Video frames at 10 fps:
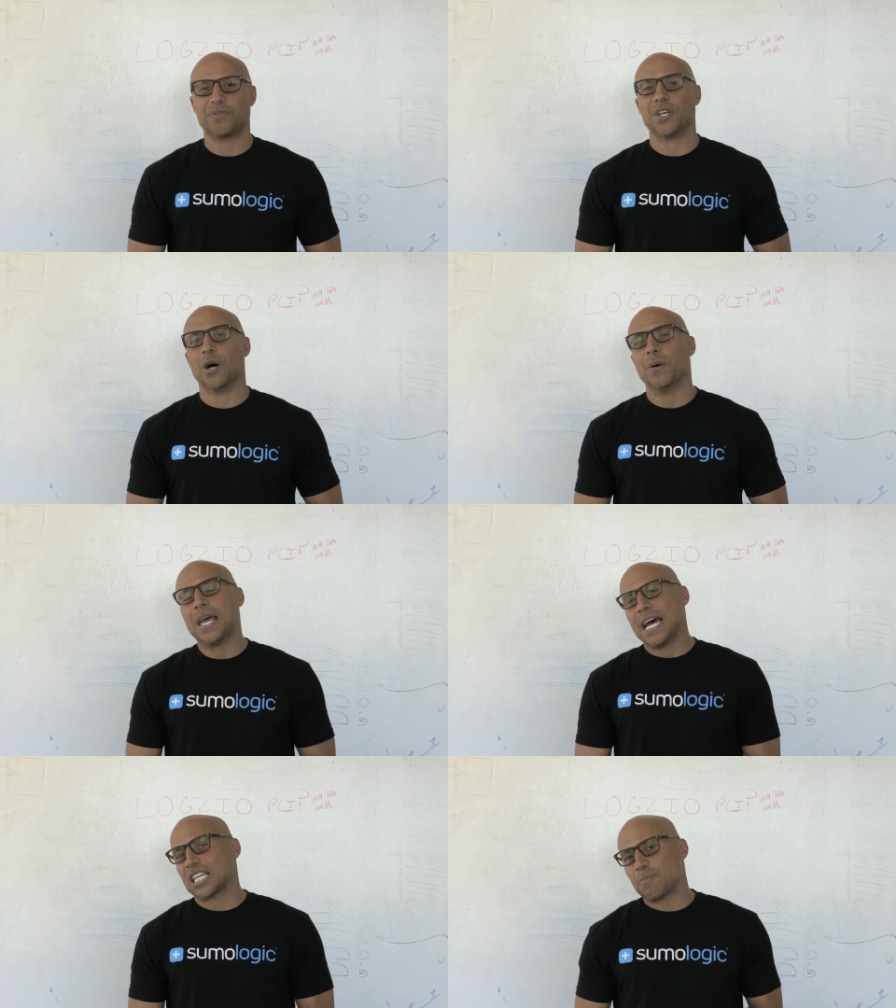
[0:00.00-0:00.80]
So
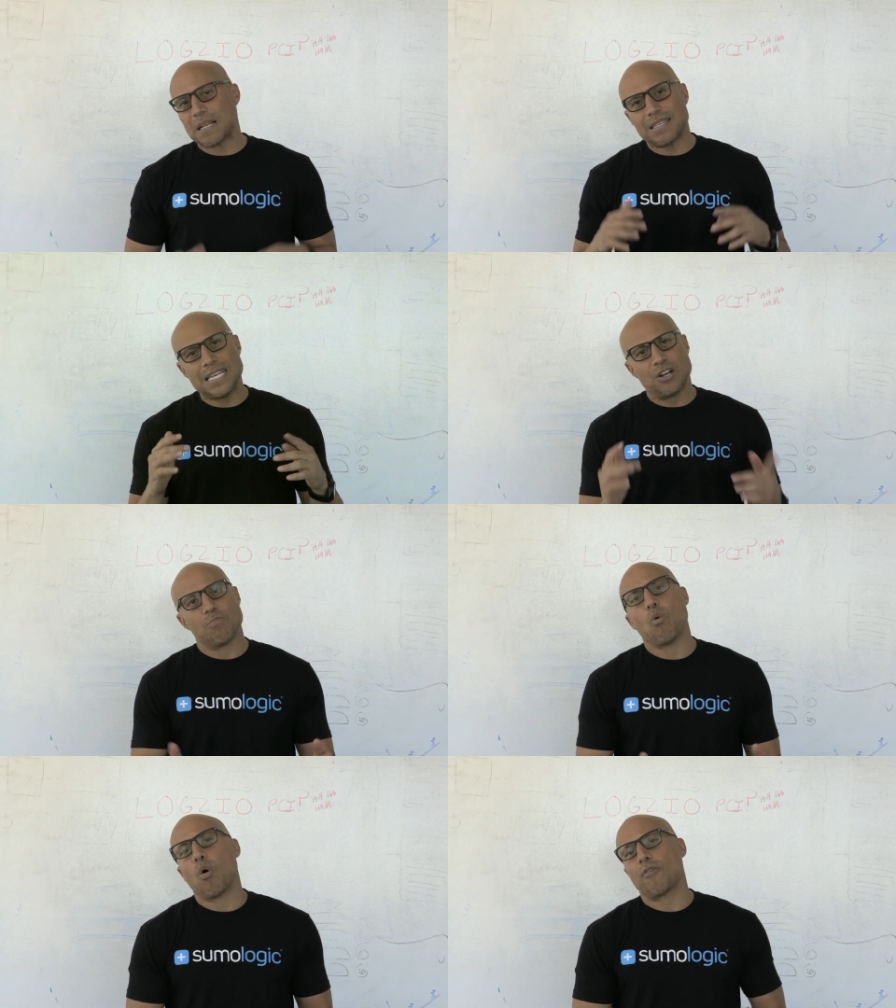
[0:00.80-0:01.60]
expect to hear
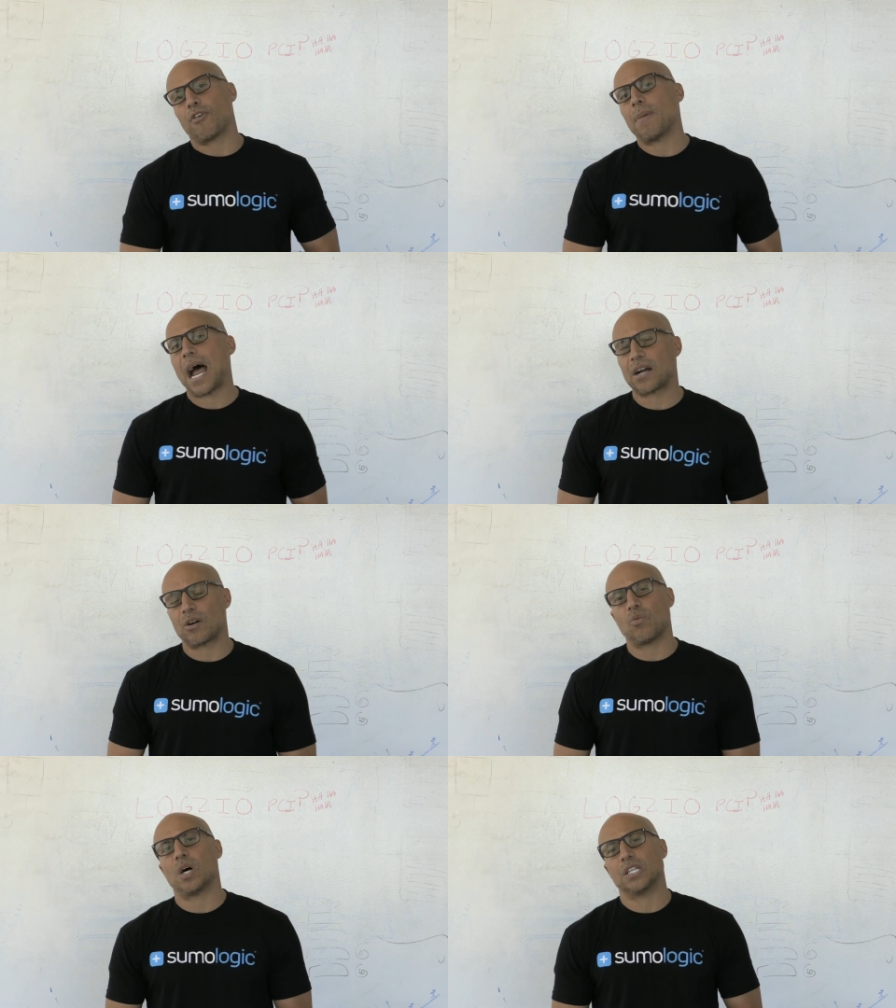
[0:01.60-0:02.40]
more from
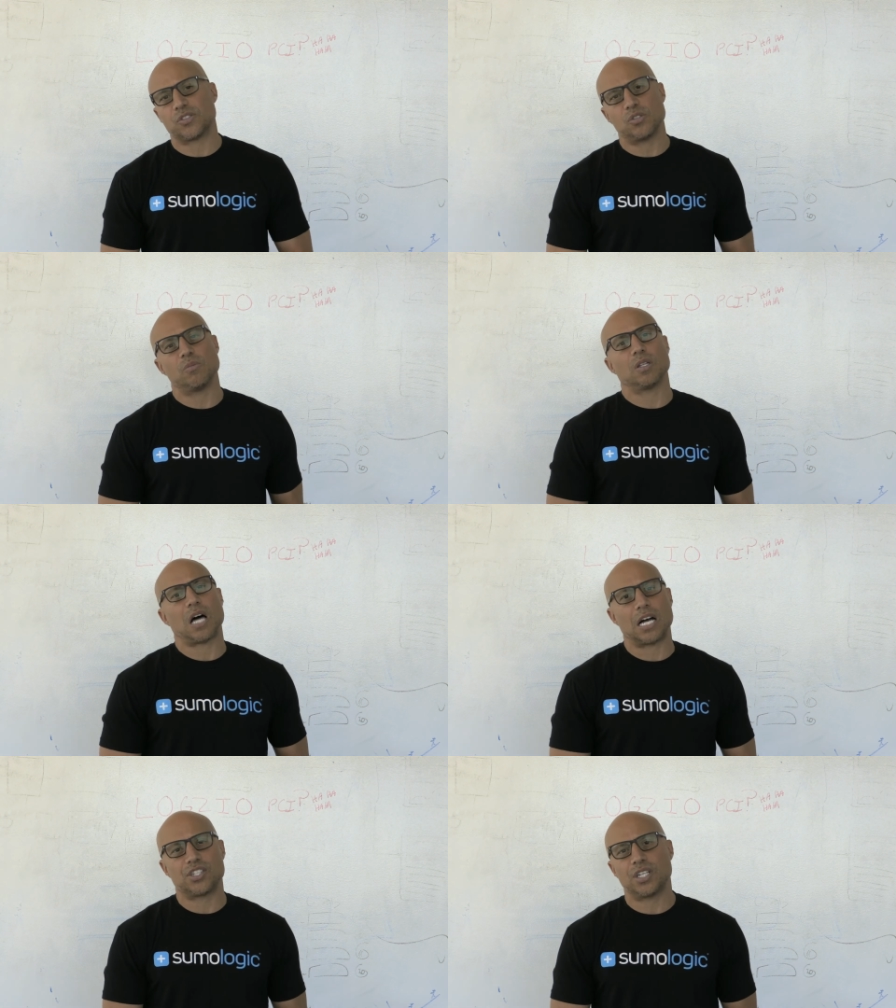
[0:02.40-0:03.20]
HackerOne and Sumo
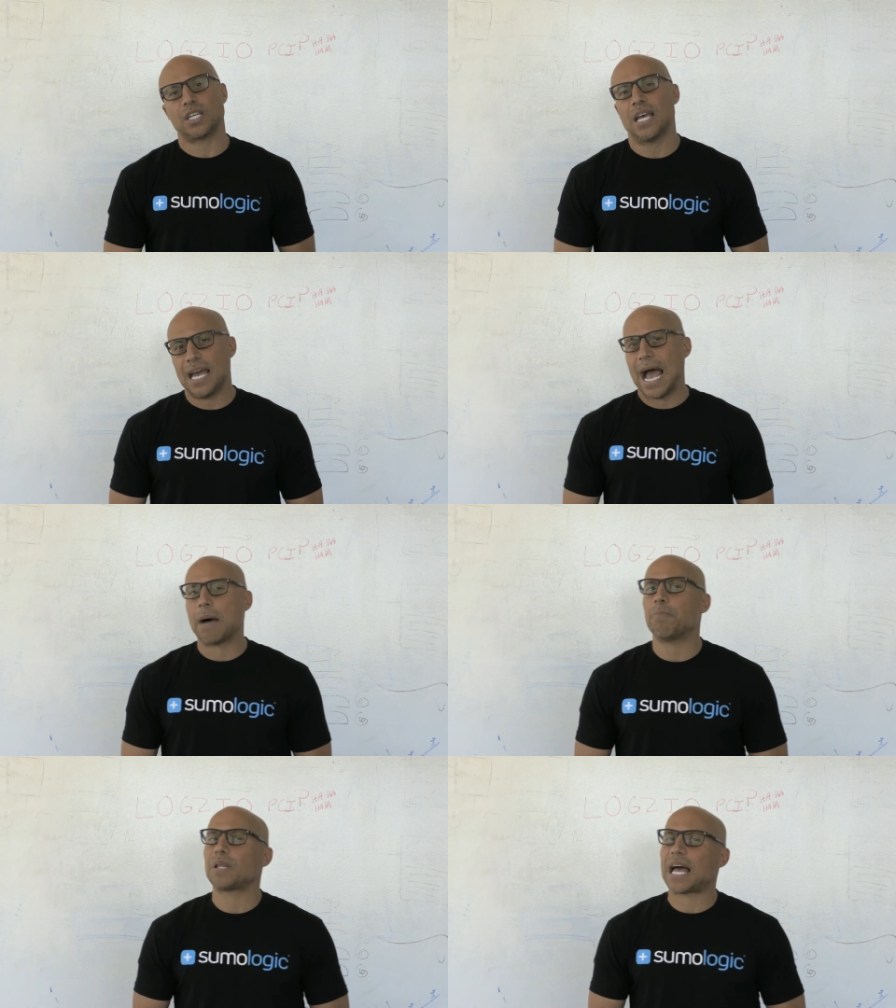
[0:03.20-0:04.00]
Logic
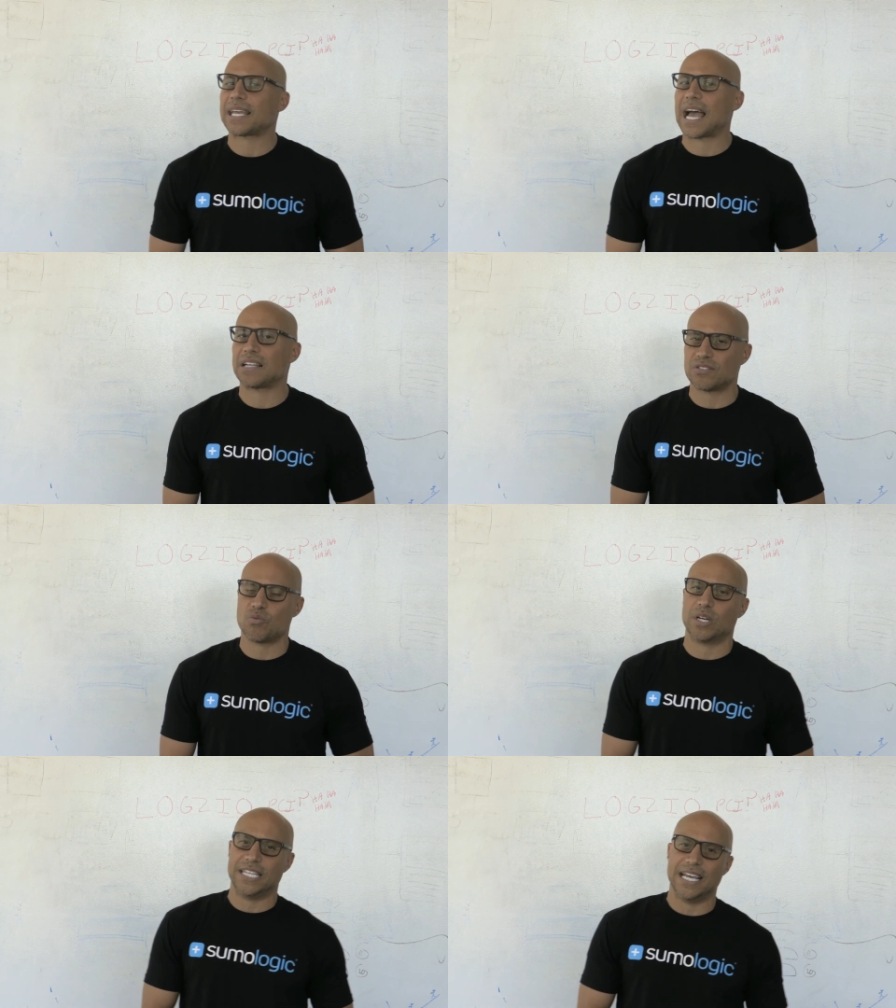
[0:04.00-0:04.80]
at Black Hat
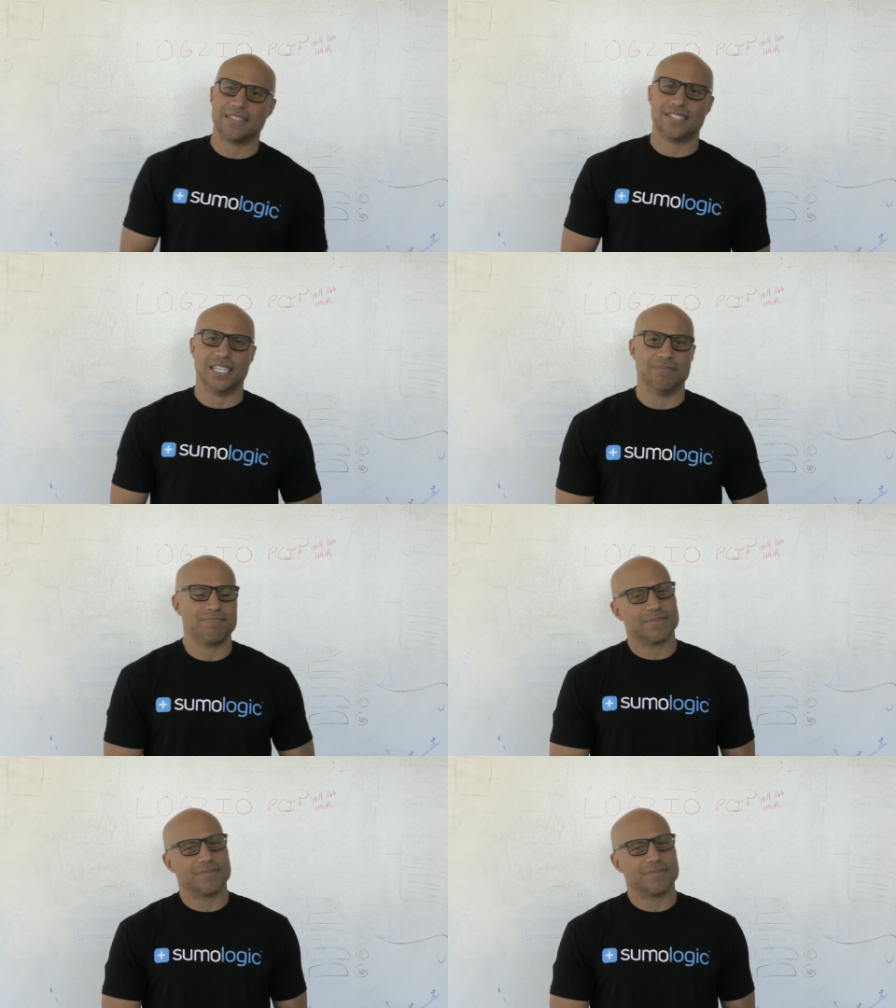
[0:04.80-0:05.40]
2018.